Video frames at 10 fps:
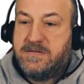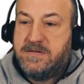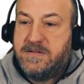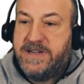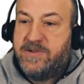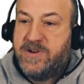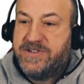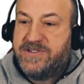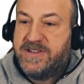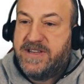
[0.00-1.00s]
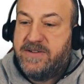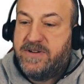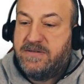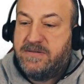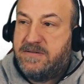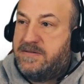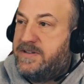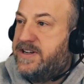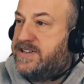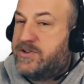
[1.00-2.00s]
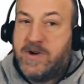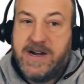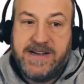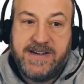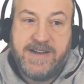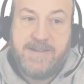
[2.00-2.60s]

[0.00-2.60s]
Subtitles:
any questions on that one? You guys are quiet today.